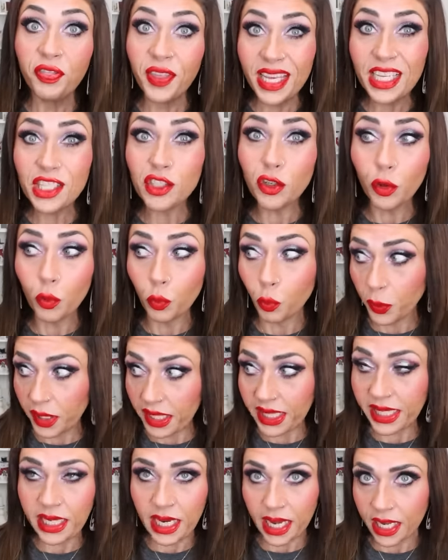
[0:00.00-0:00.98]
These are
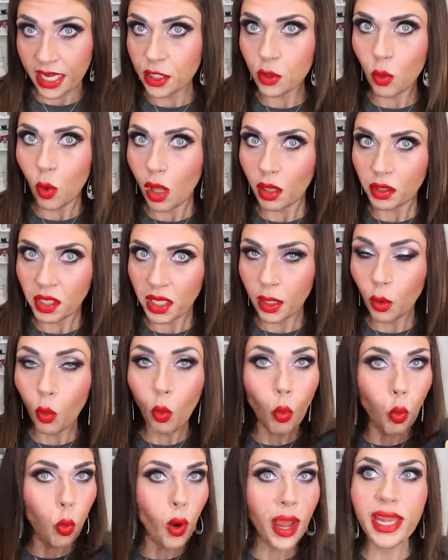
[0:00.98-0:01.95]
really nice quality,
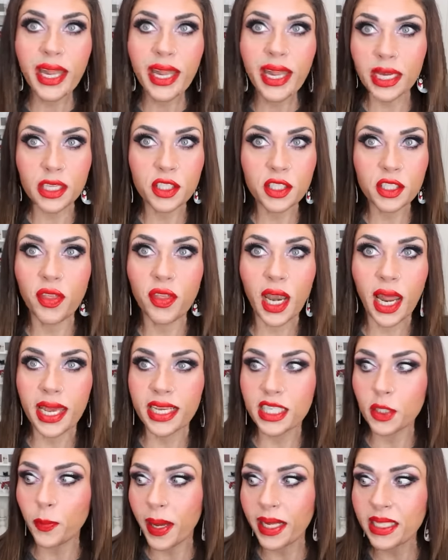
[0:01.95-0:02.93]
way nicer than I
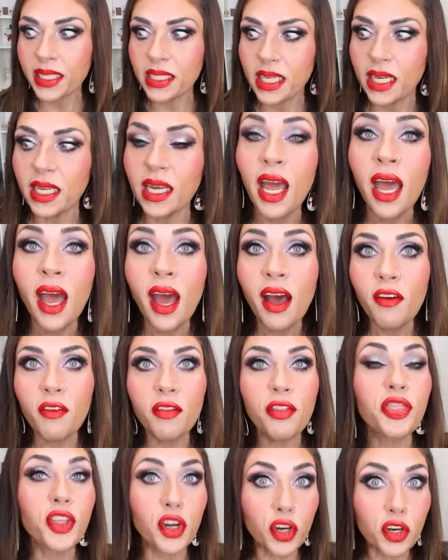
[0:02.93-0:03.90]
expected.
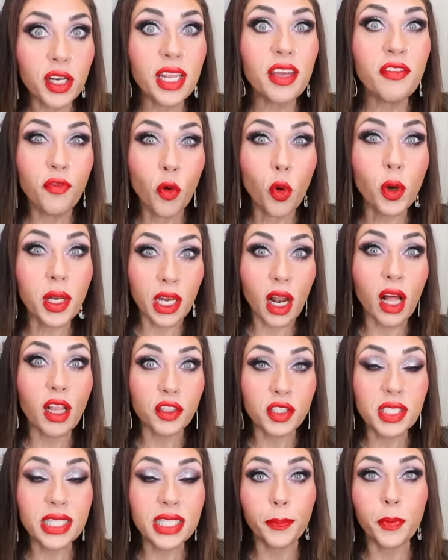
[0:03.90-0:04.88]
$30,
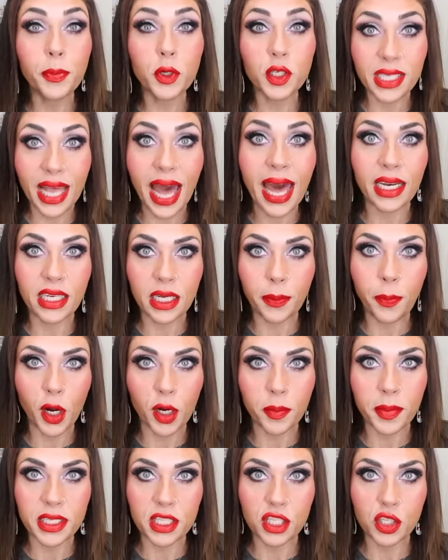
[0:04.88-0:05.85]
$40 slippers at a
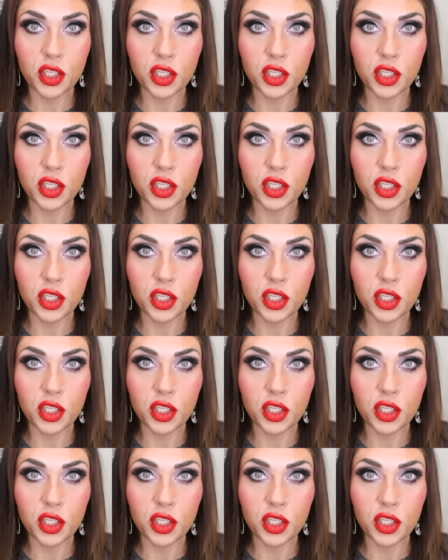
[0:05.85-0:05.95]
department